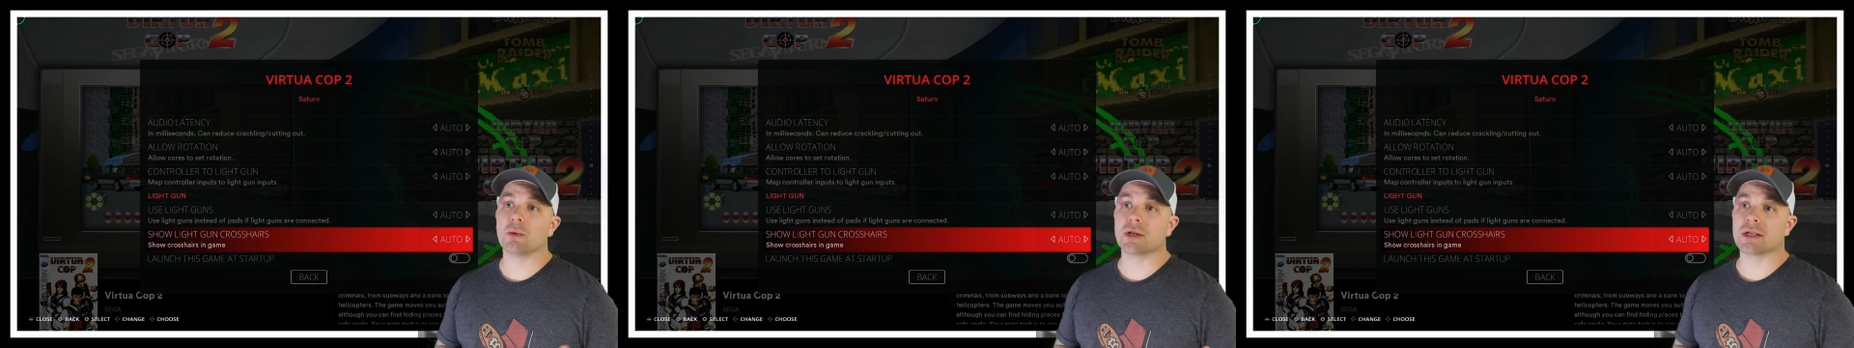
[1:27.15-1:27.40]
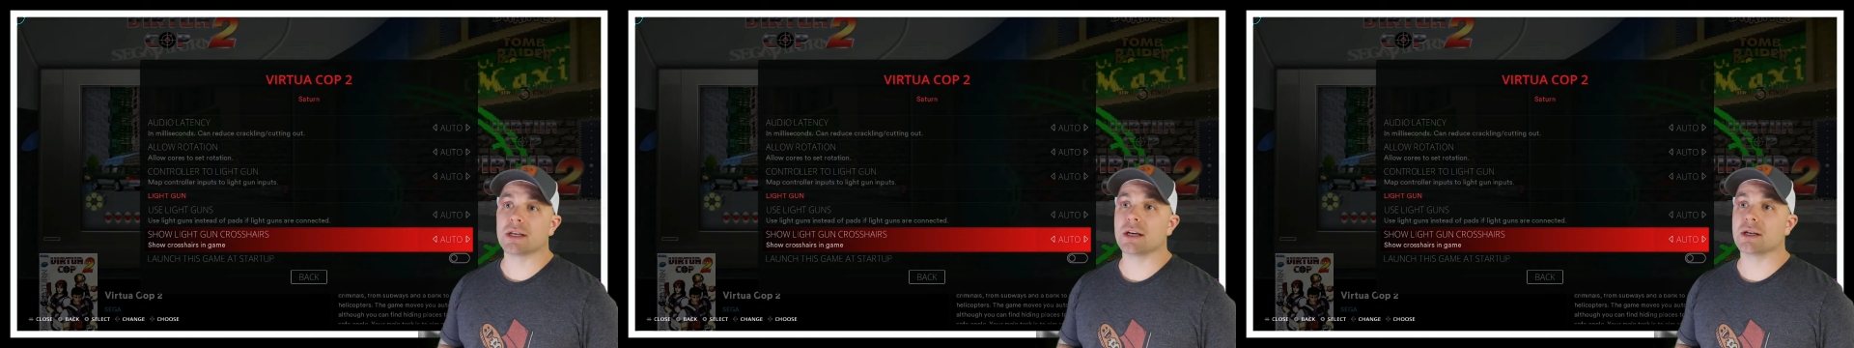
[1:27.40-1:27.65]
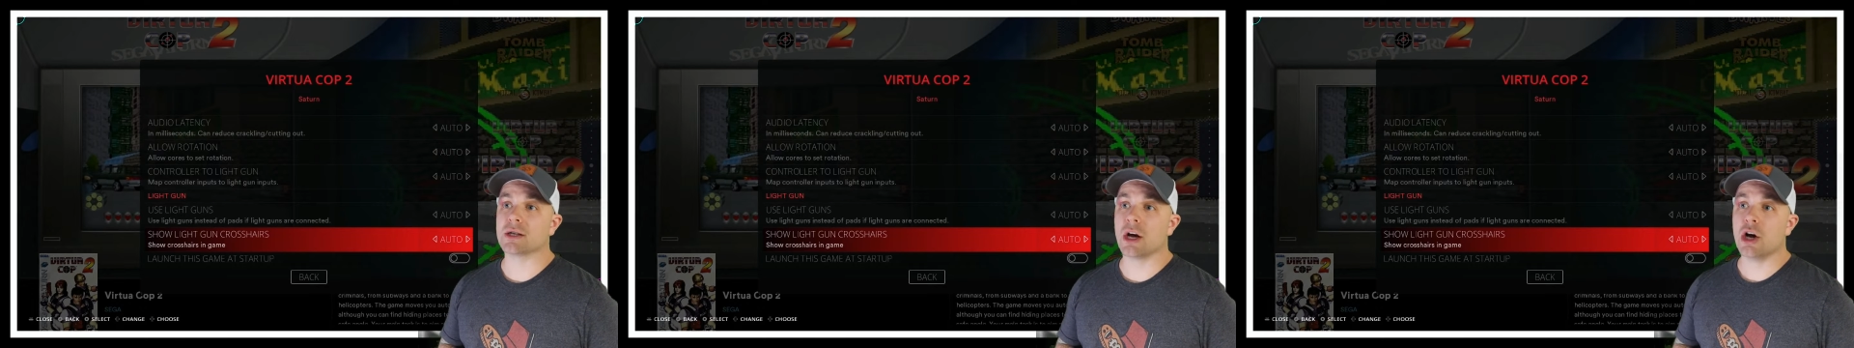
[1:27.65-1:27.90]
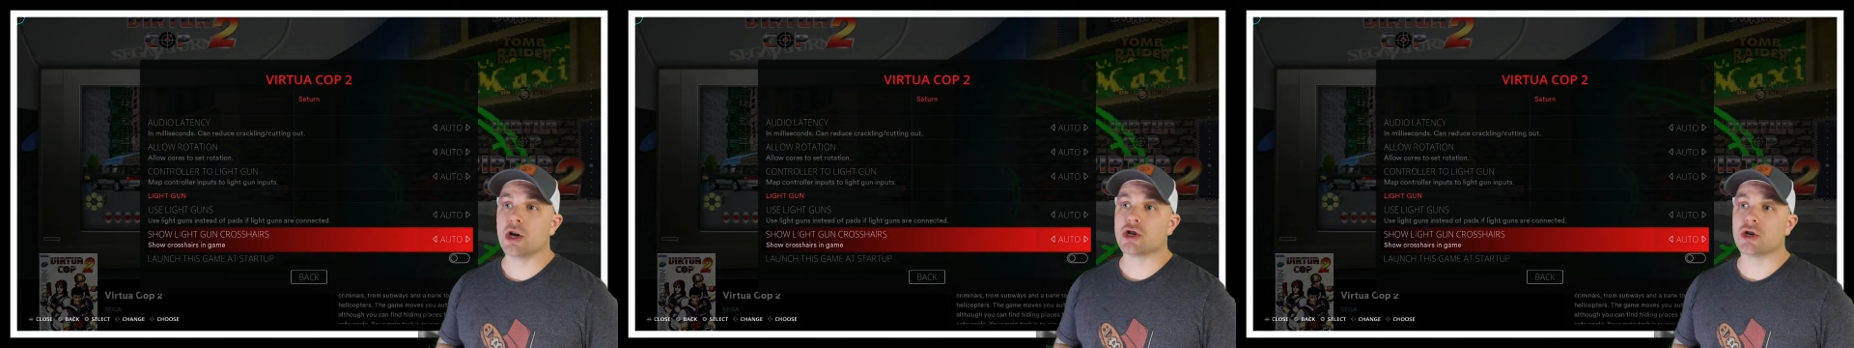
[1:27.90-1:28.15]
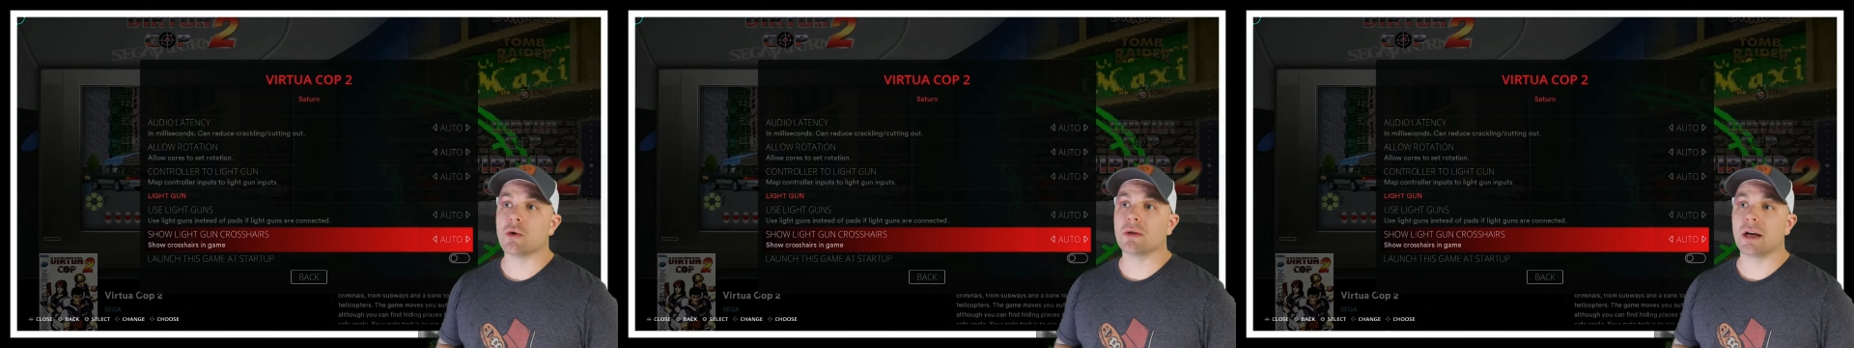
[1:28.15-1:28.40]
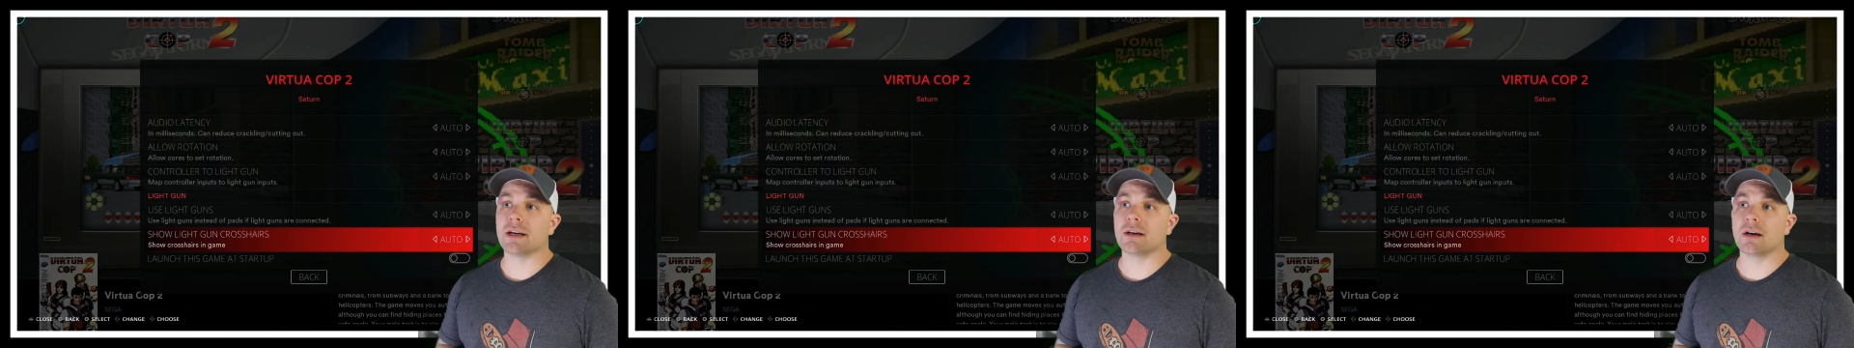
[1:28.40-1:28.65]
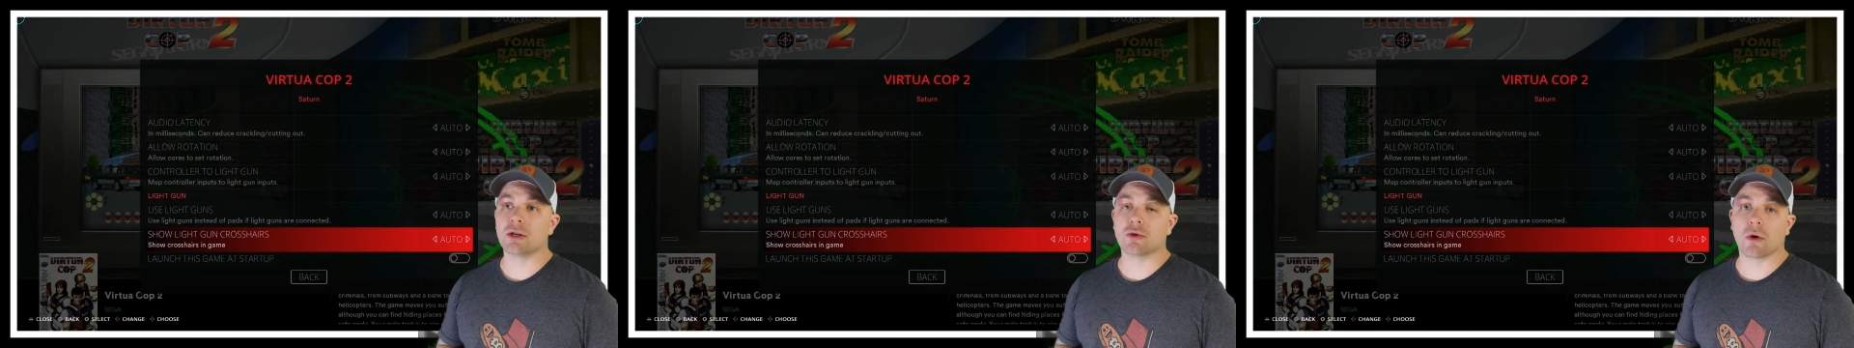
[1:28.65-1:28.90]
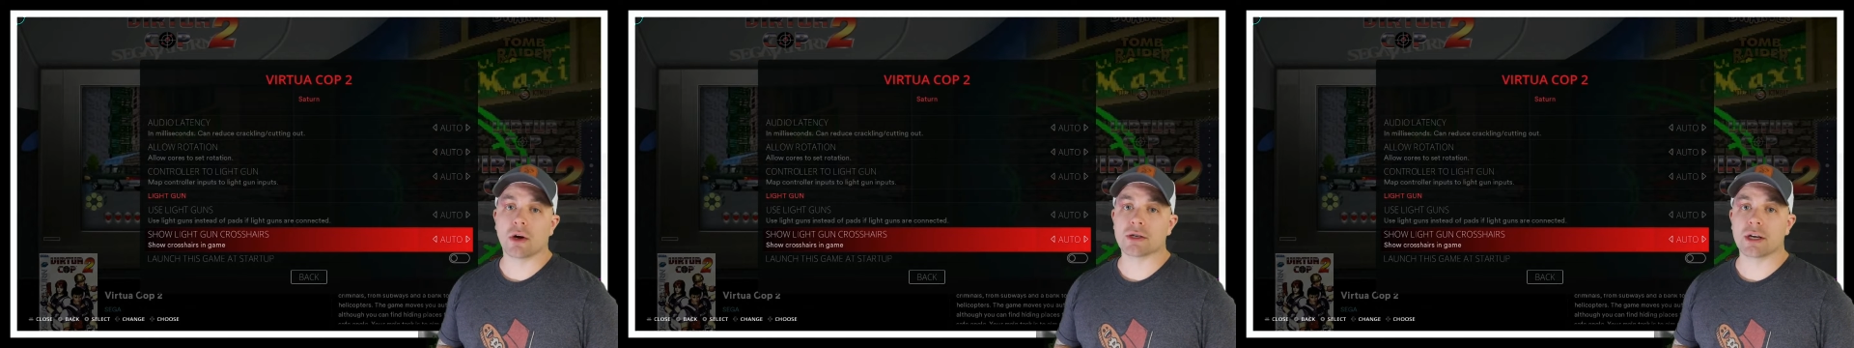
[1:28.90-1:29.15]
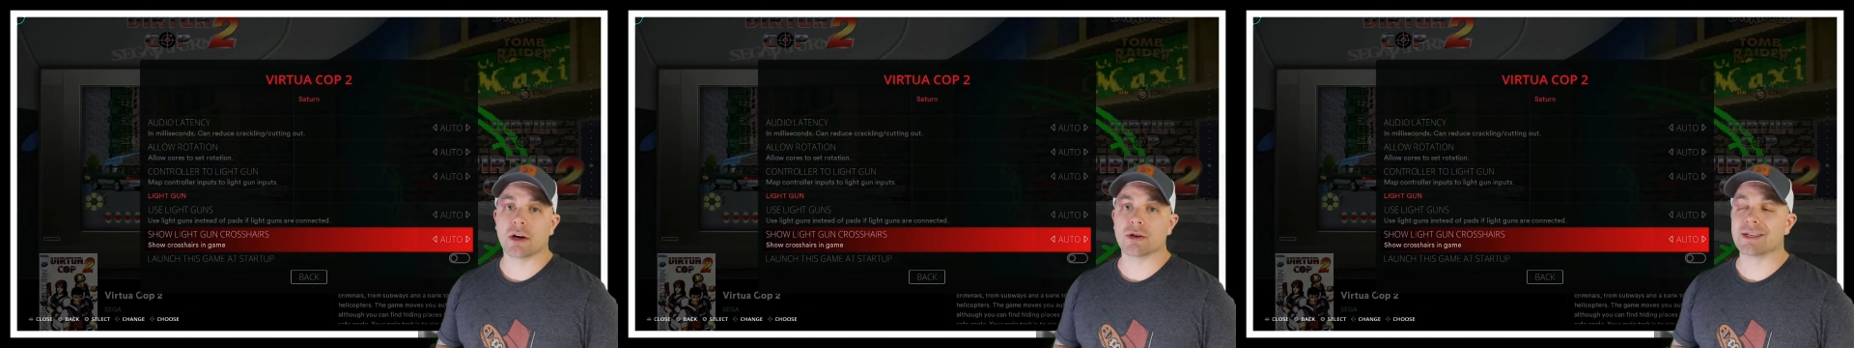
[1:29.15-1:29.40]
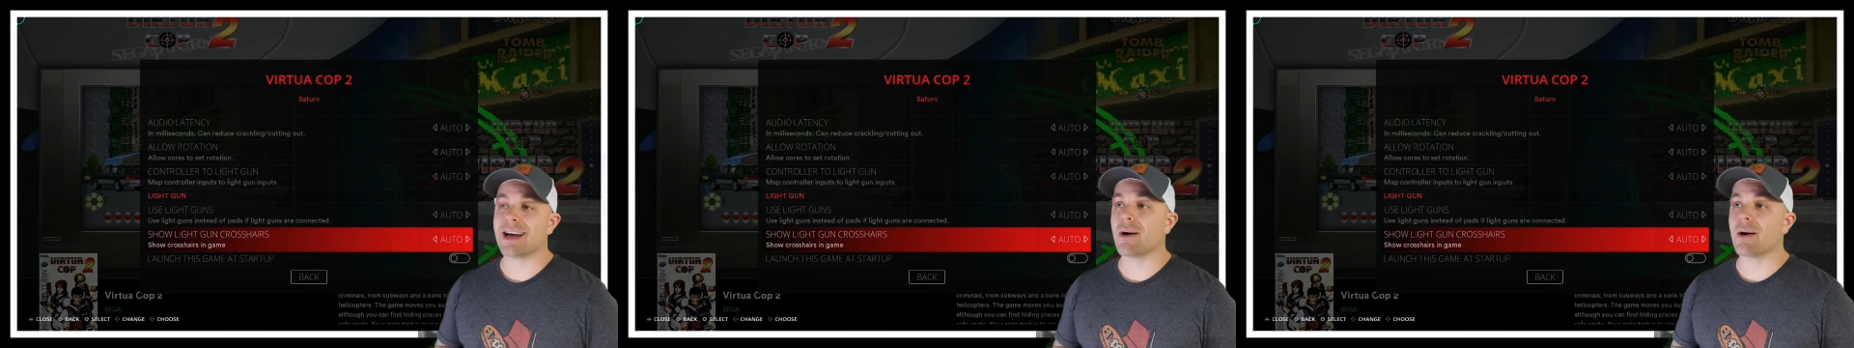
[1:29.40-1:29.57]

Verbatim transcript: which says show light gun crosshairs.